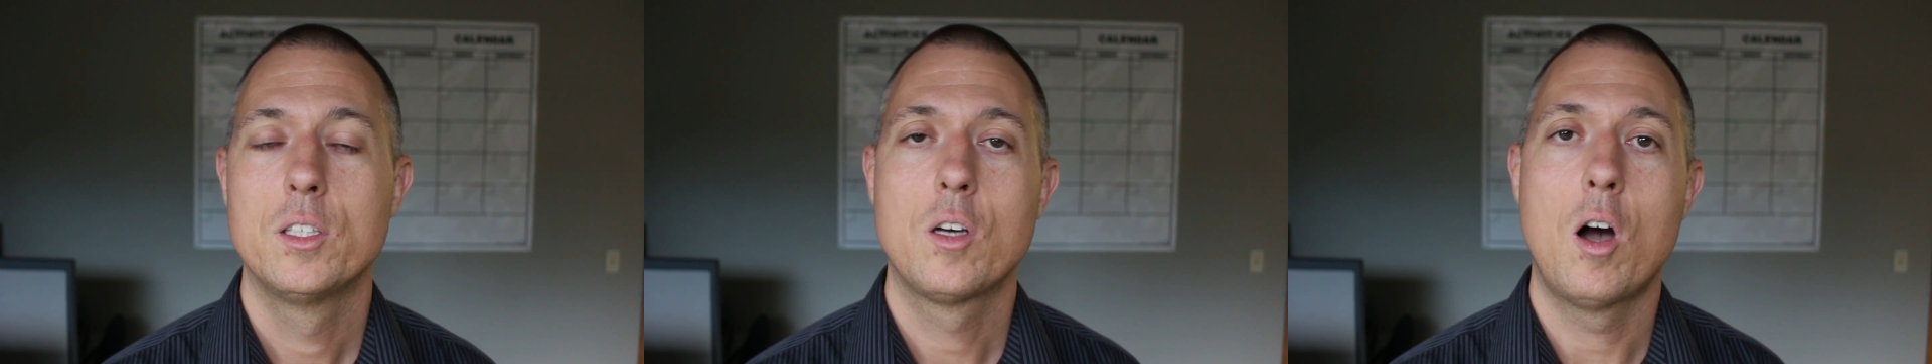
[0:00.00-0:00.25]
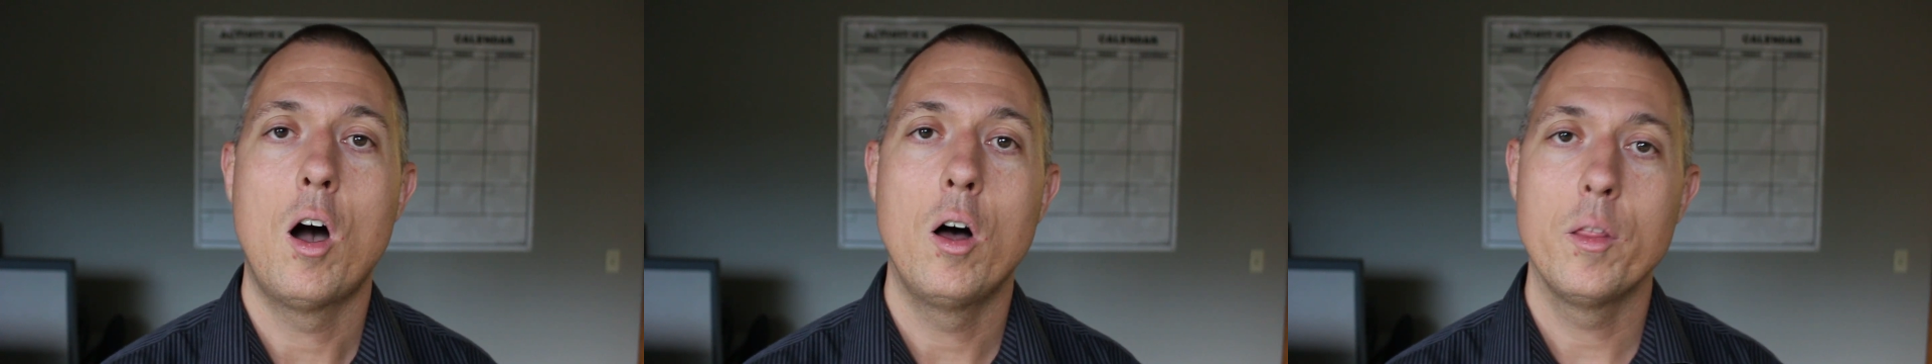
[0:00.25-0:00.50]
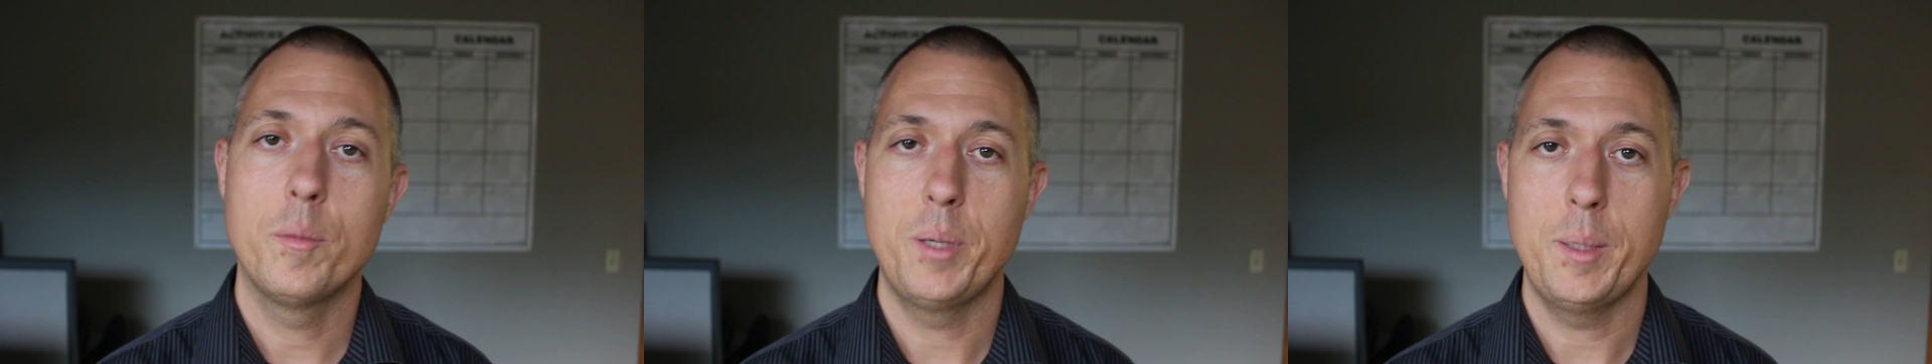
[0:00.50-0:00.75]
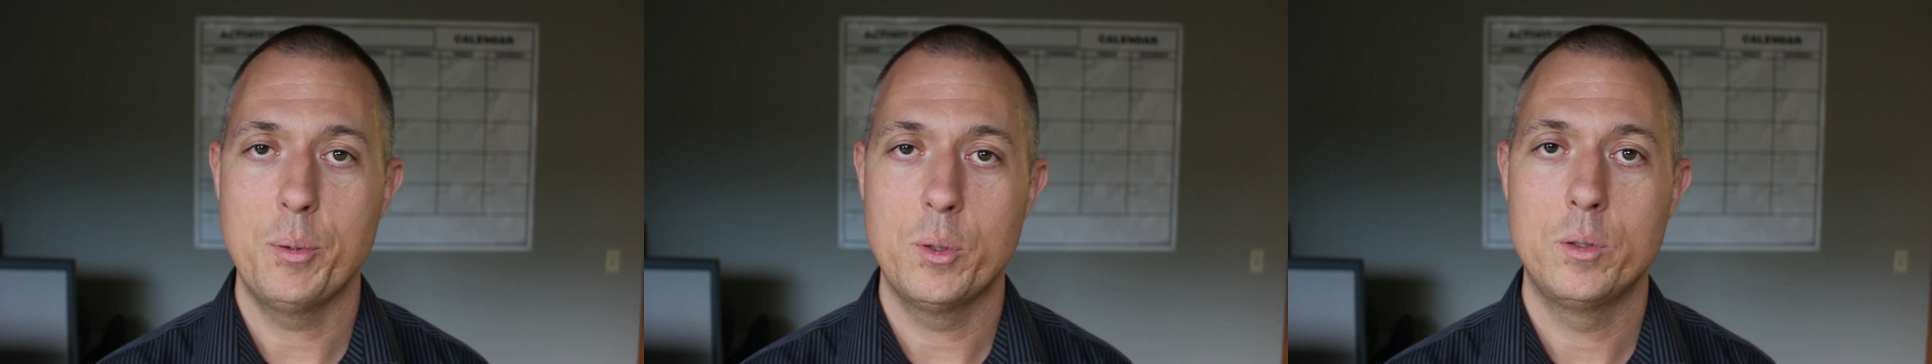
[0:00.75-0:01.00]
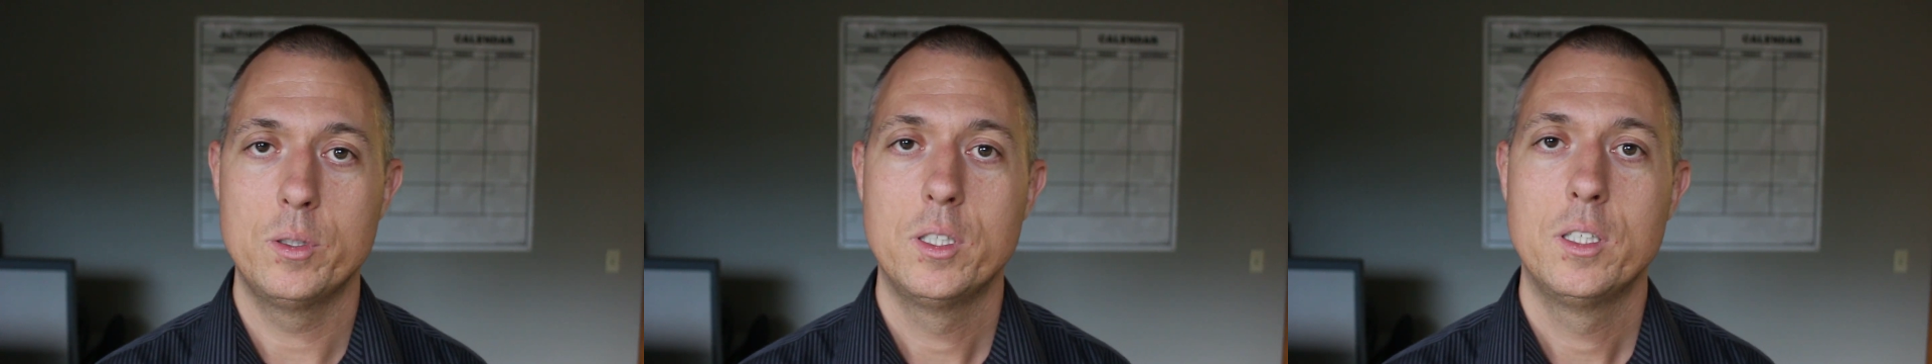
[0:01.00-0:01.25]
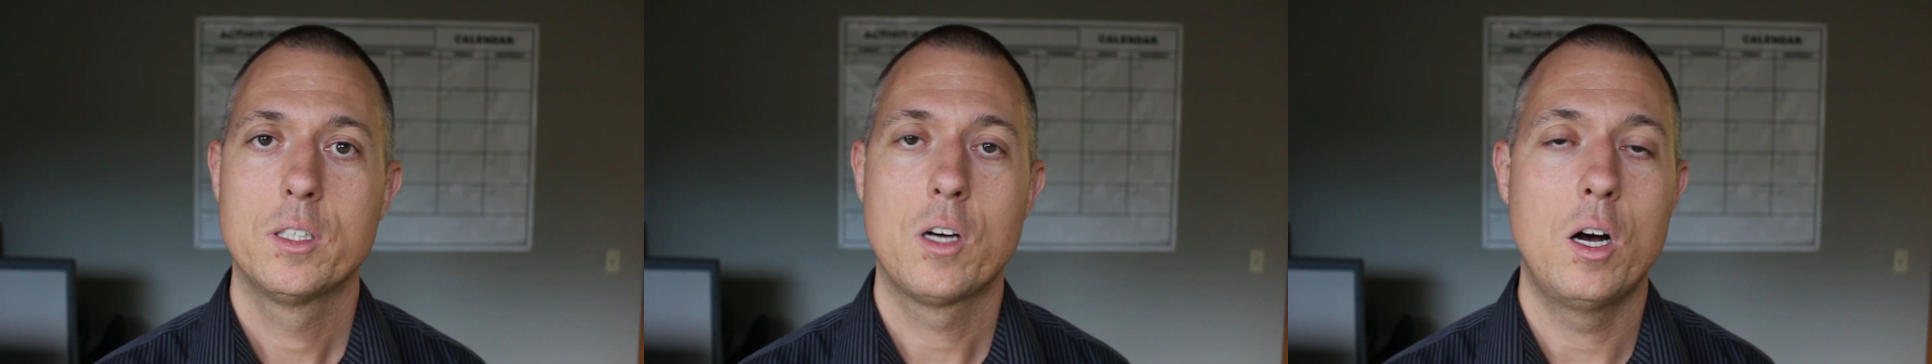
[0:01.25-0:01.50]
Call the people,
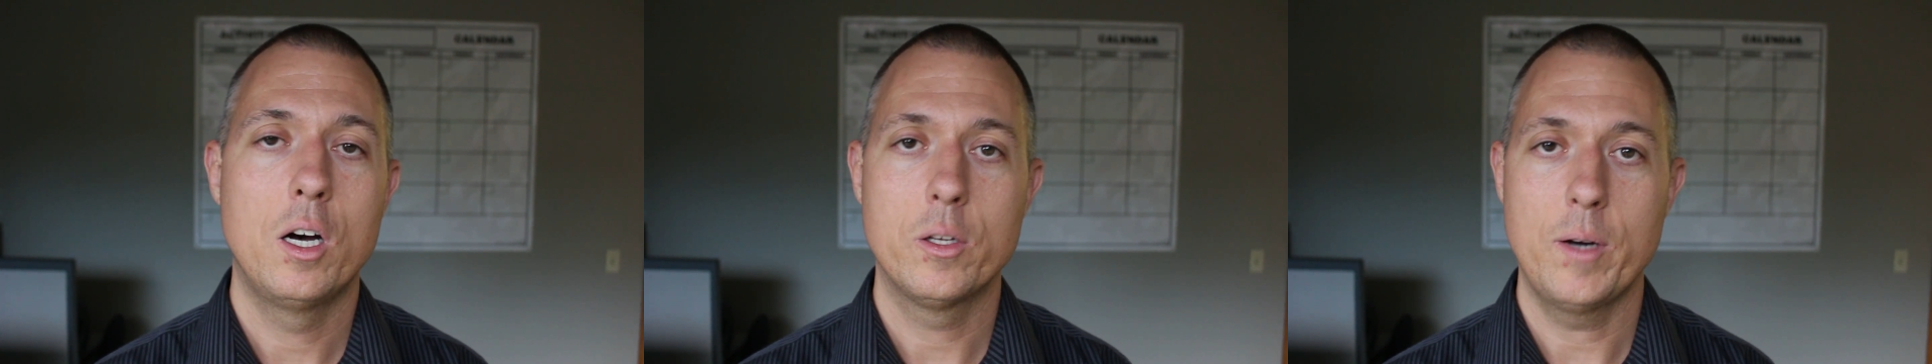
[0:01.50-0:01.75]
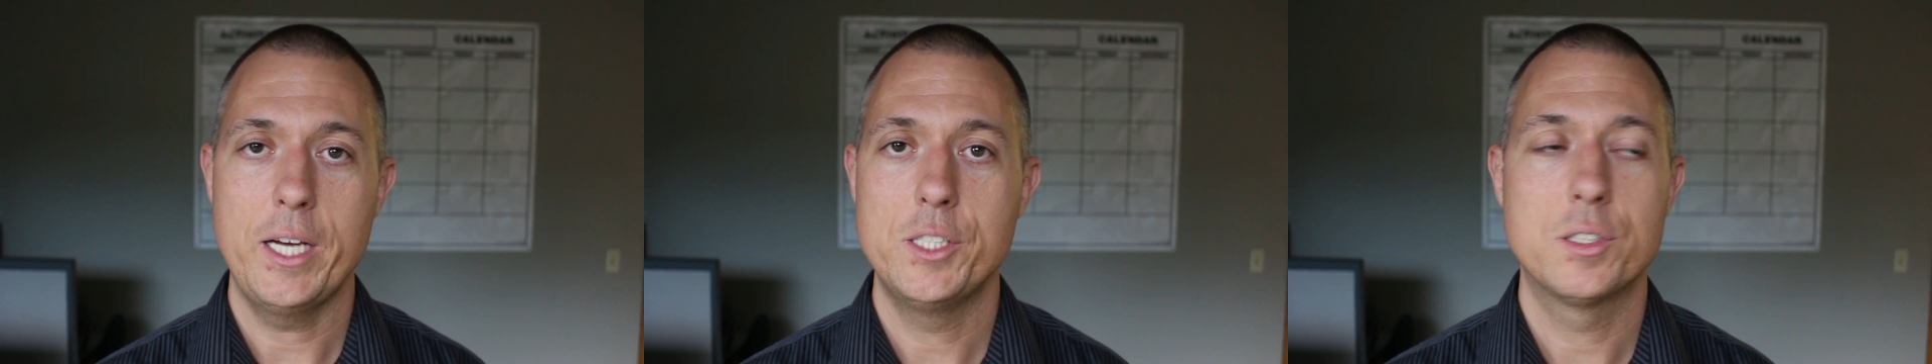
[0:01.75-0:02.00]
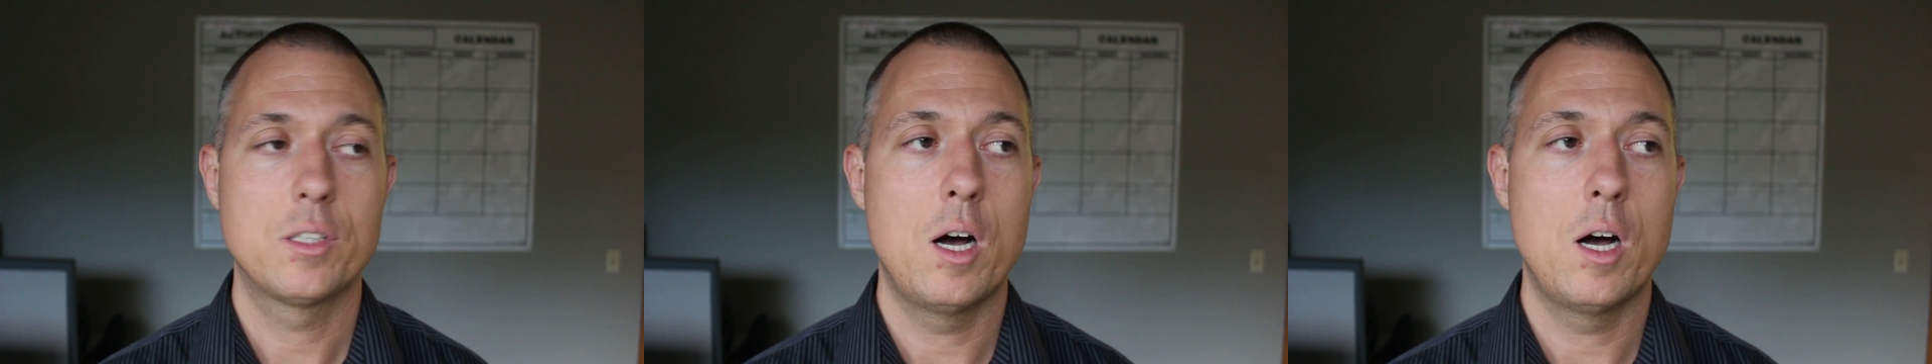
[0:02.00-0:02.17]
call other agents,